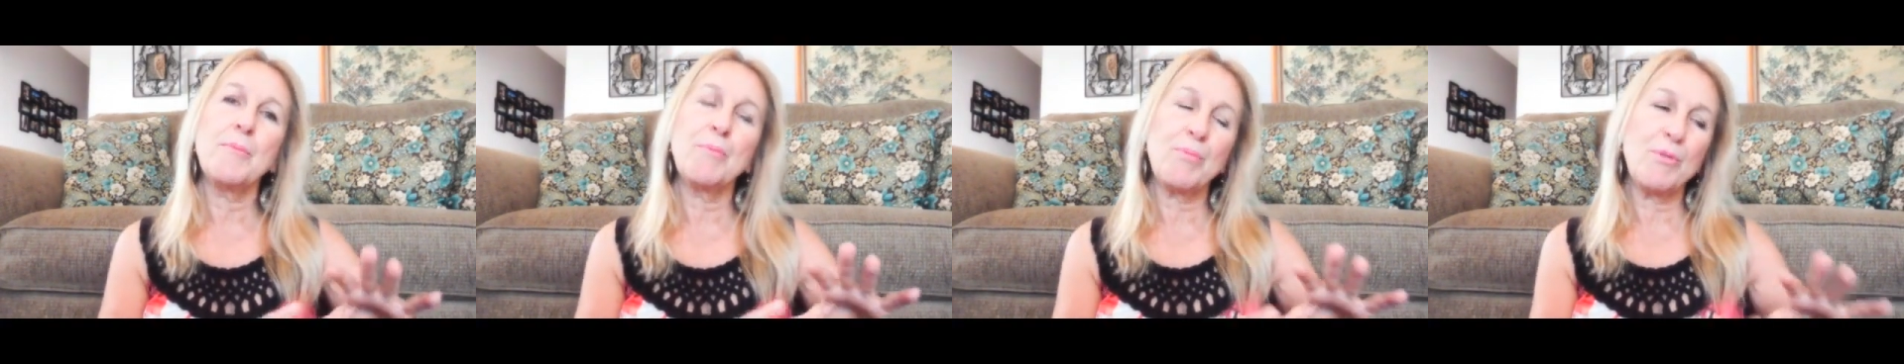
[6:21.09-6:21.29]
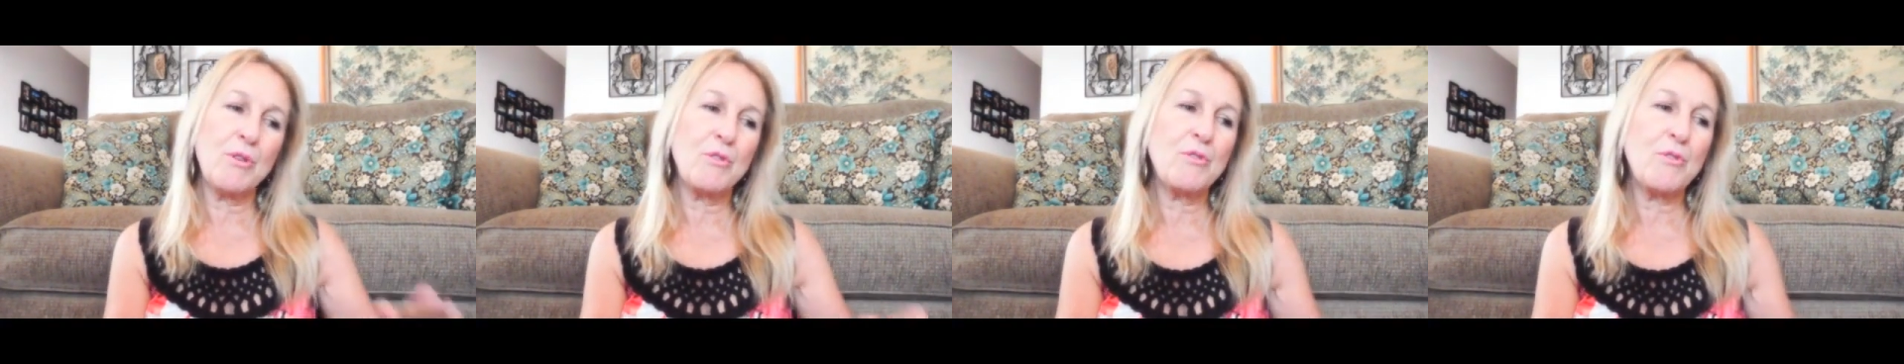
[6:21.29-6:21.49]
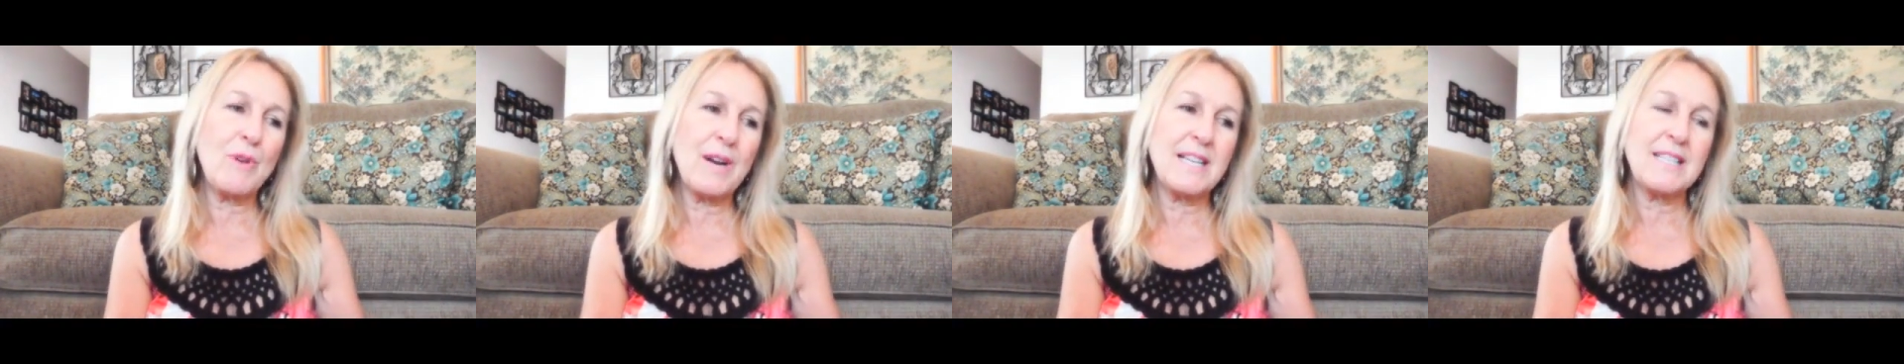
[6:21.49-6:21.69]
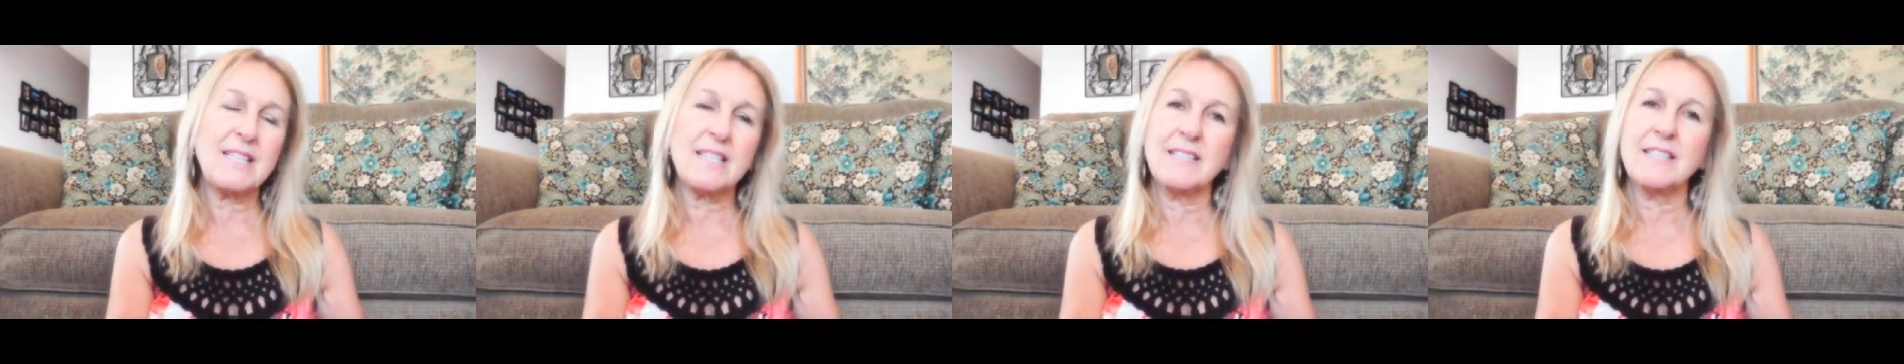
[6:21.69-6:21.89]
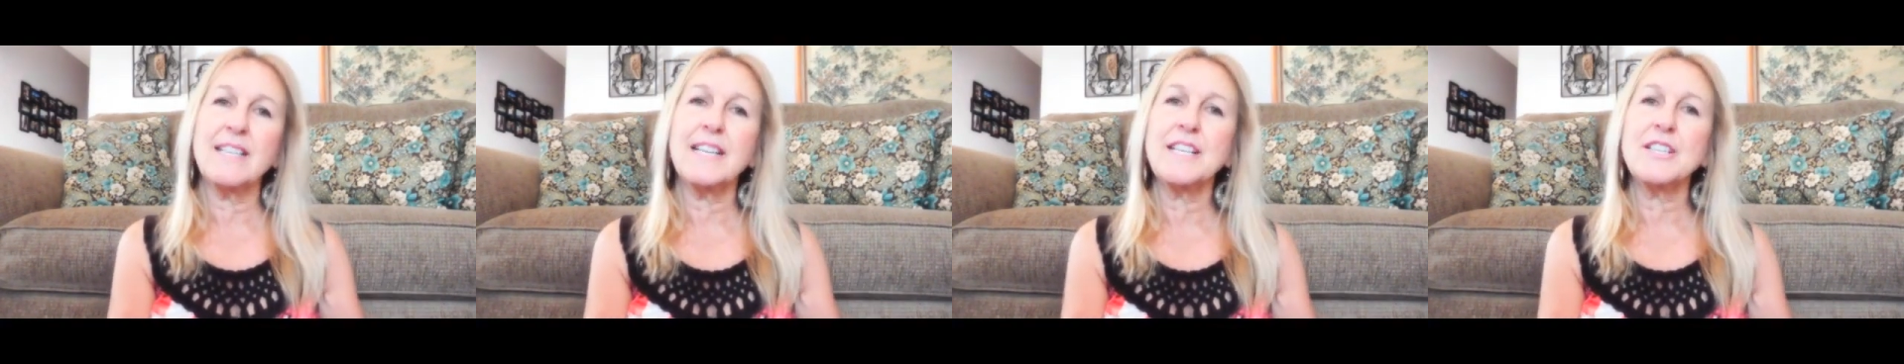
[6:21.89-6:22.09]

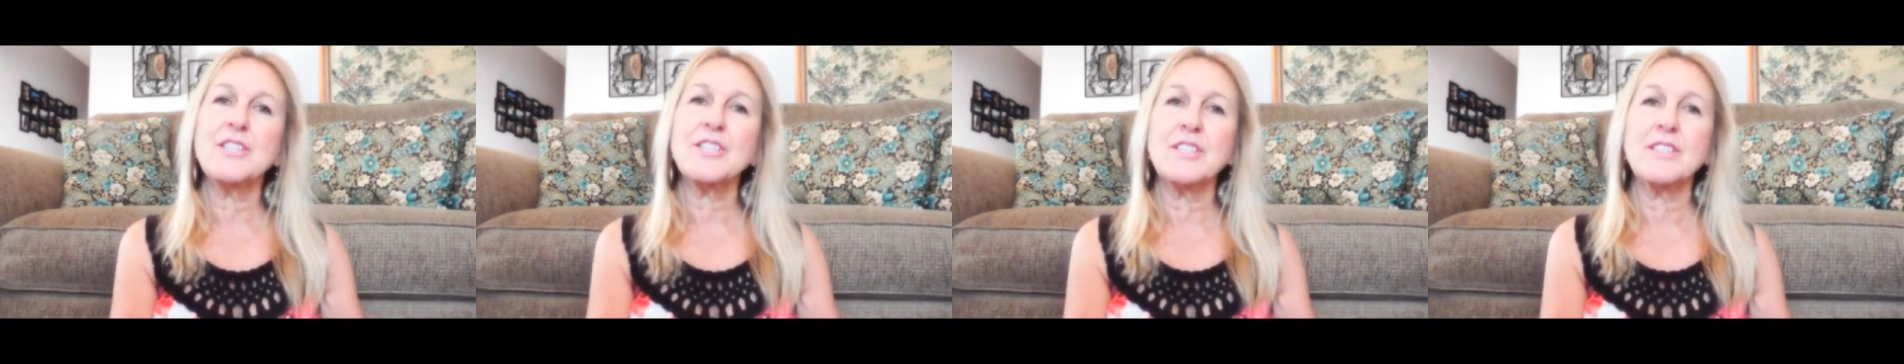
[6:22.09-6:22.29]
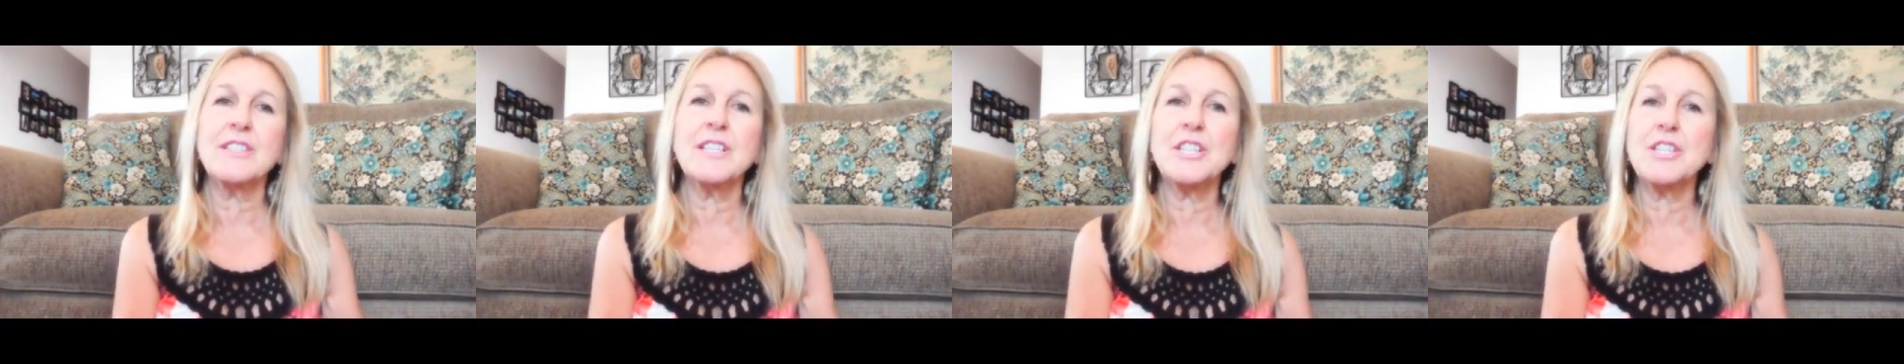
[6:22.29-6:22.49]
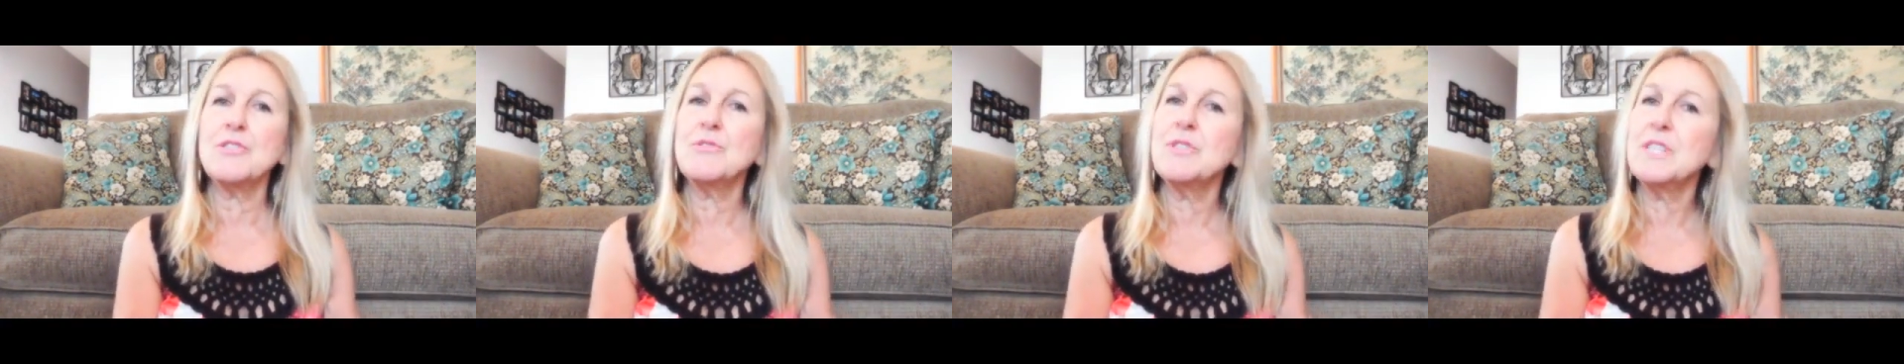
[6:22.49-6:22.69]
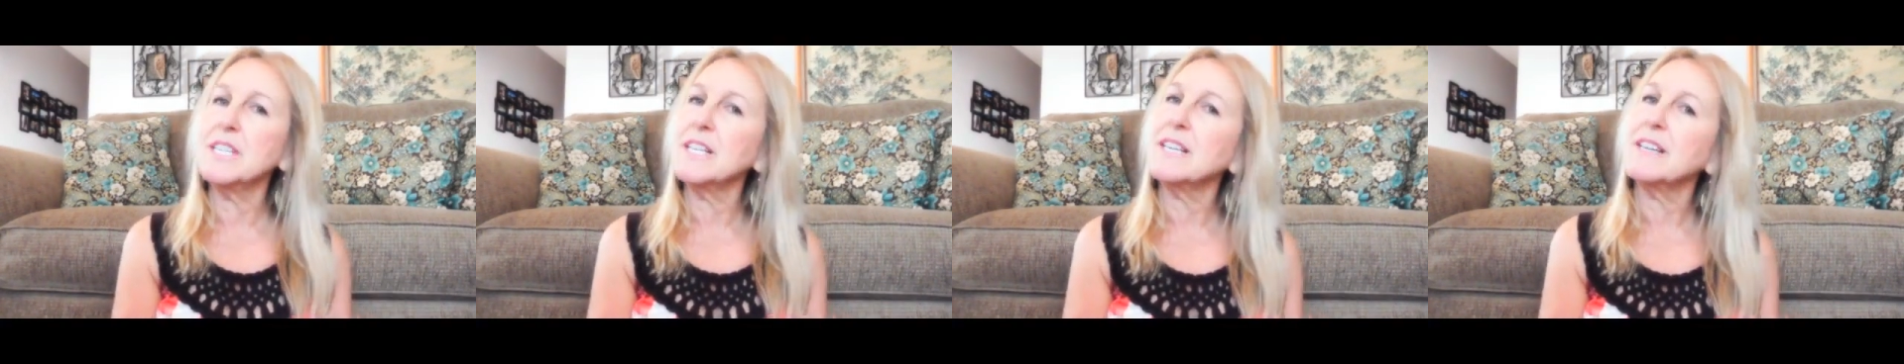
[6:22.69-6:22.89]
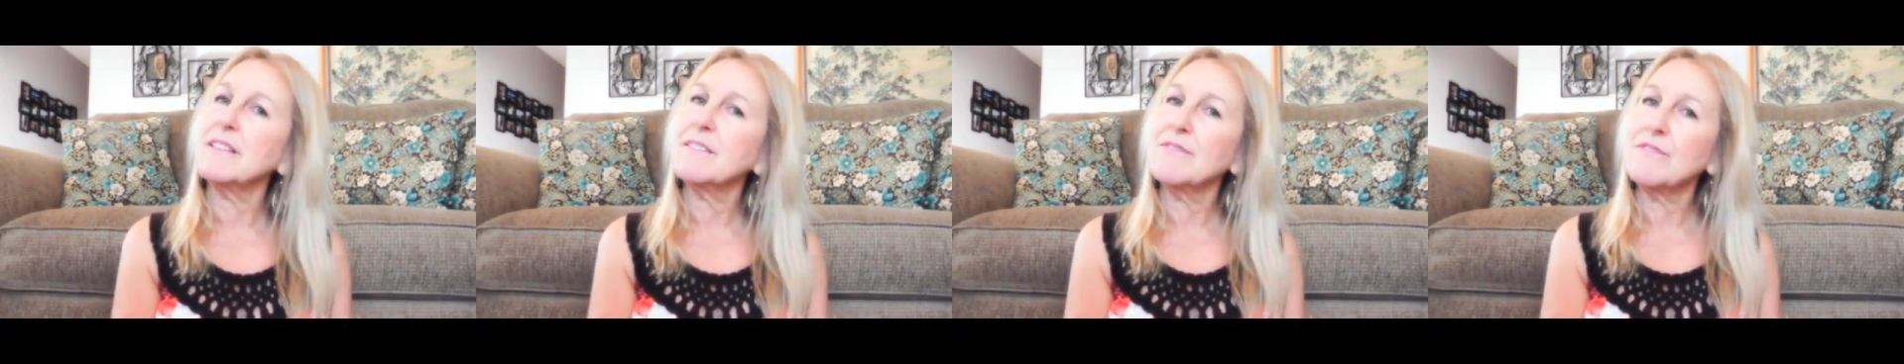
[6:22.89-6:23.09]
procrastination that you
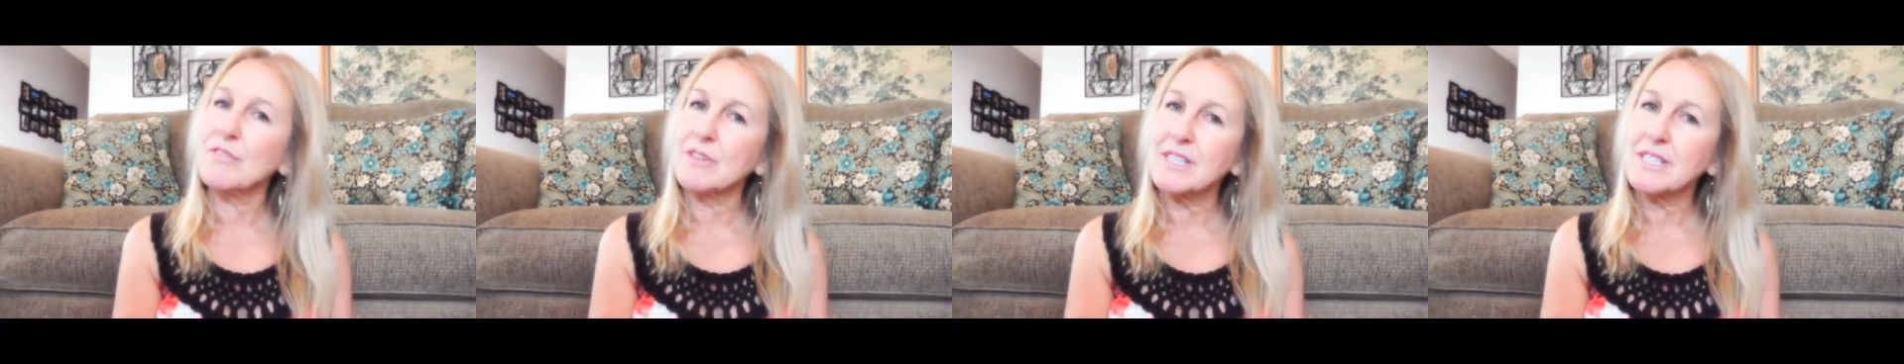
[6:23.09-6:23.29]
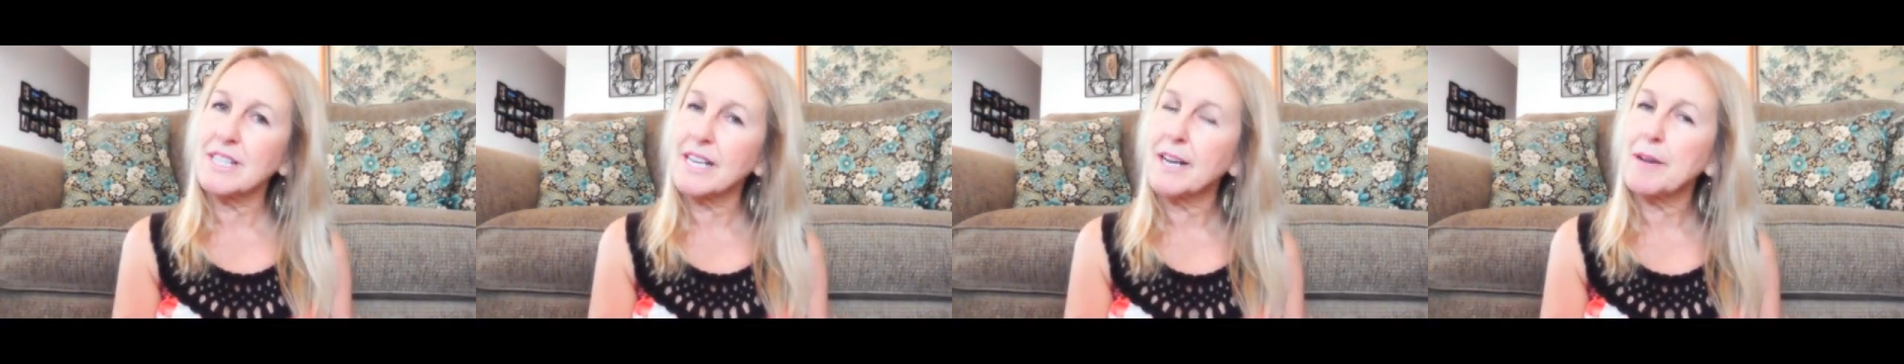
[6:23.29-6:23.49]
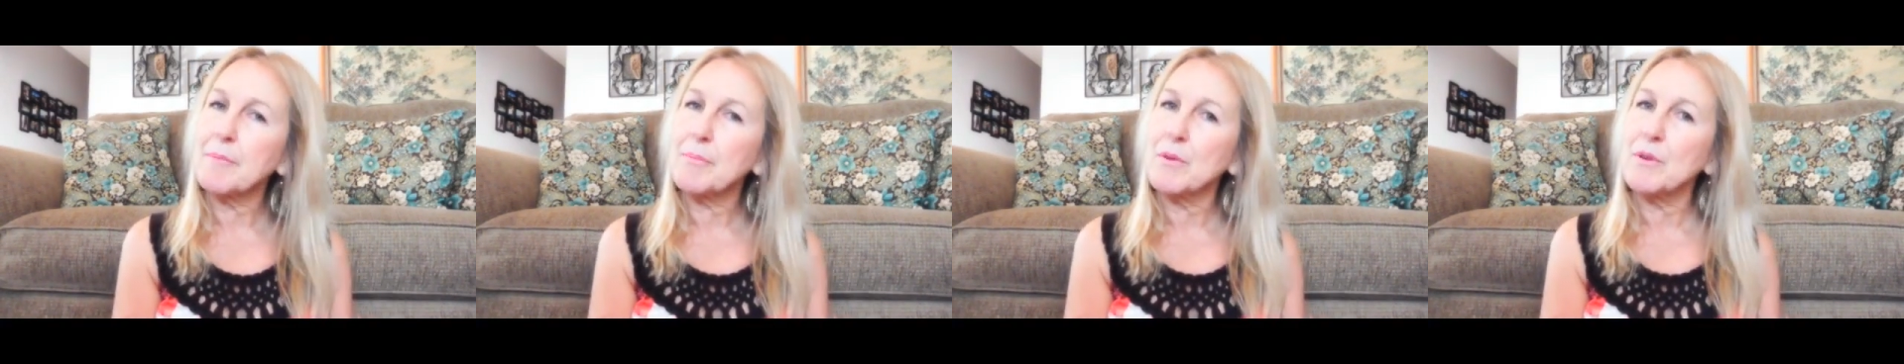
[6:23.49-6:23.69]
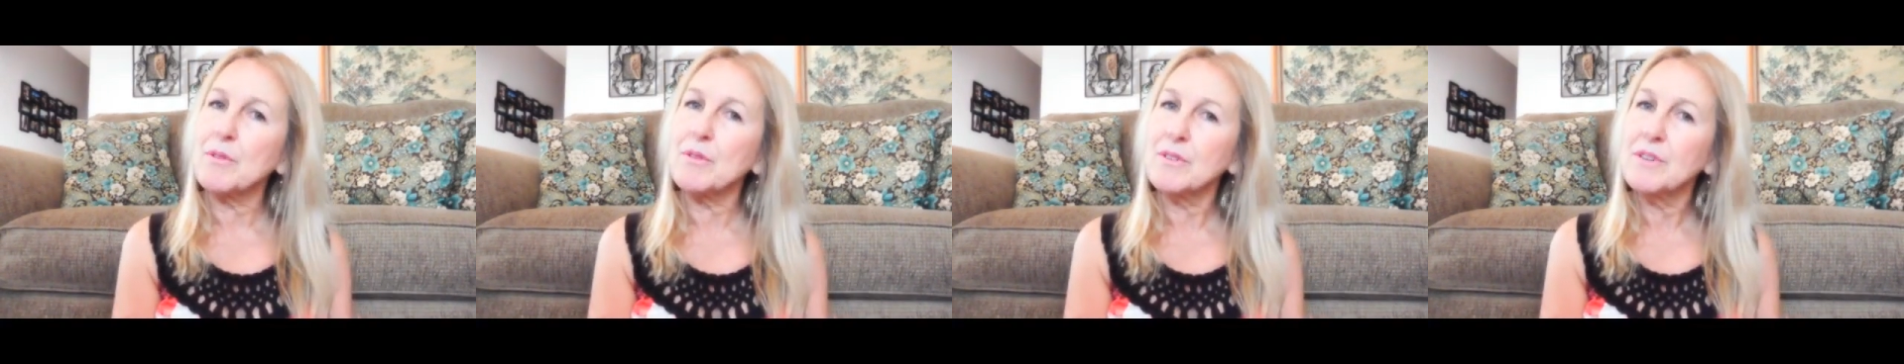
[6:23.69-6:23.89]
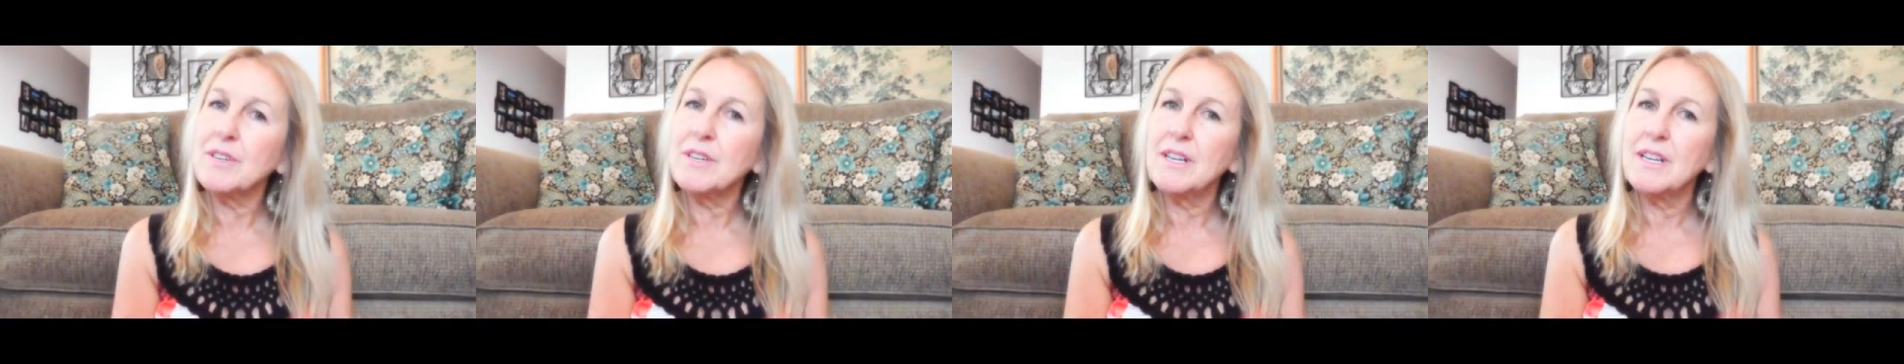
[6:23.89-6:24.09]
did, for example.